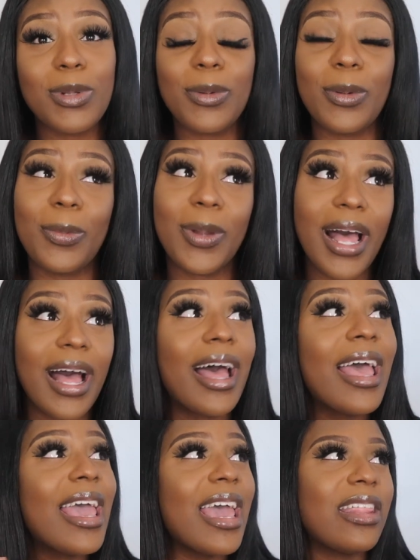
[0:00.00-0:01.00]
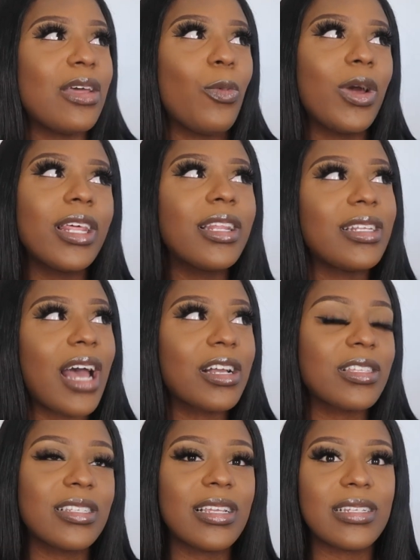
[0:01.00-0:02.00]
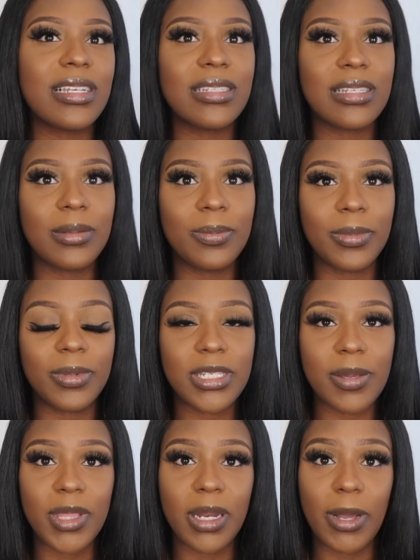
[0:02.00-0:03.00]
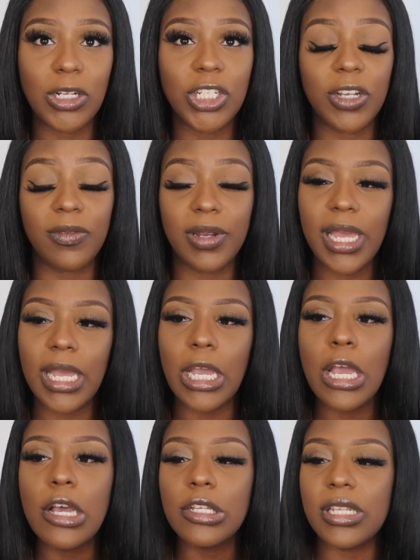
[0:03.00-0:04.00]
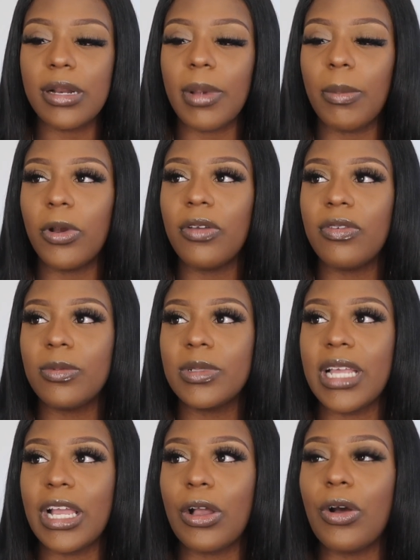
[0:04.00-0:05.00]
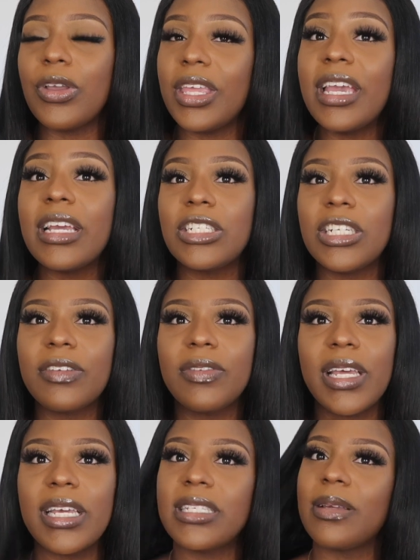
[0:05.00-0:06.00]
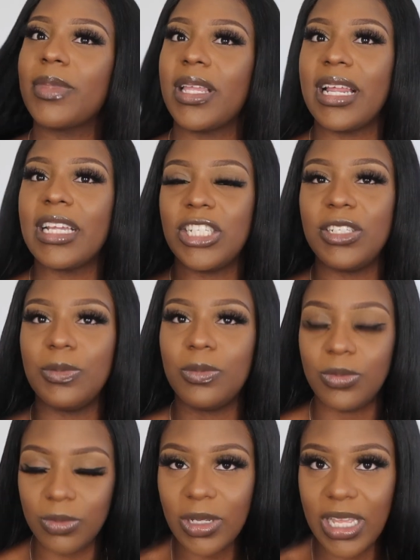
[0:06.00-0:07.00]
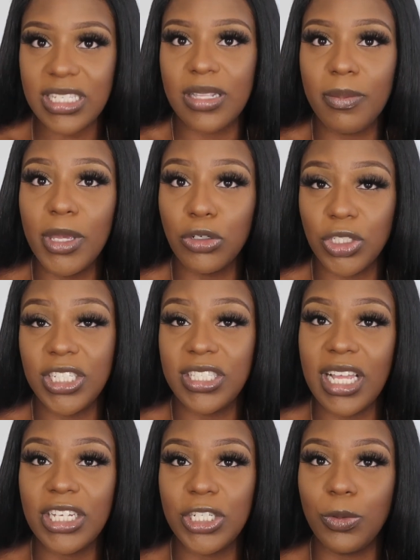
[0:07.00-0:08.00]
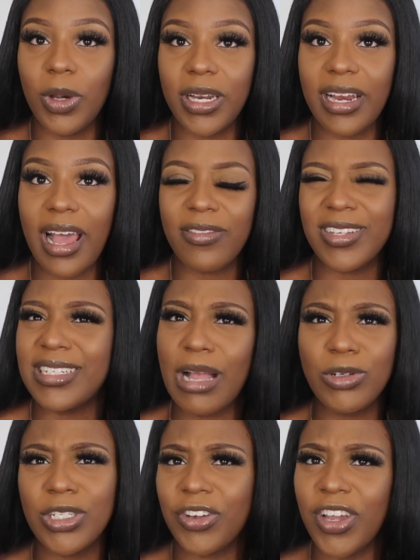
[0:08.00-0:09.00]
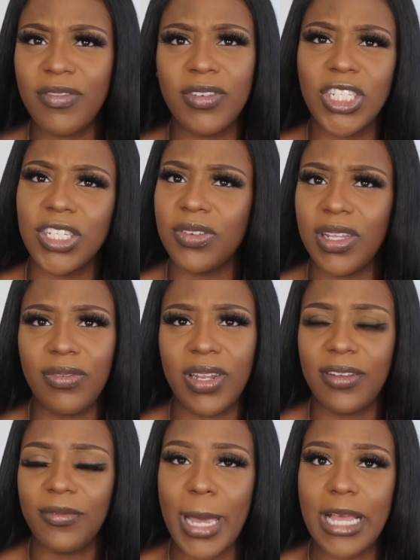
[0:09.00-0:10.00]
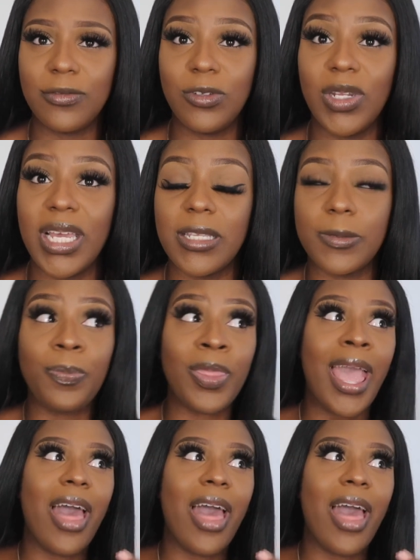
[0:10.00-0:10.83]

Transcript: blah blah blah and then one of the doctors that said some something about chick-fil-a so then my boyfriend was like oh yeah chick-fil-a is something that she is the meal she said she wanted after because I was craving Chick-fil-A for the past few days.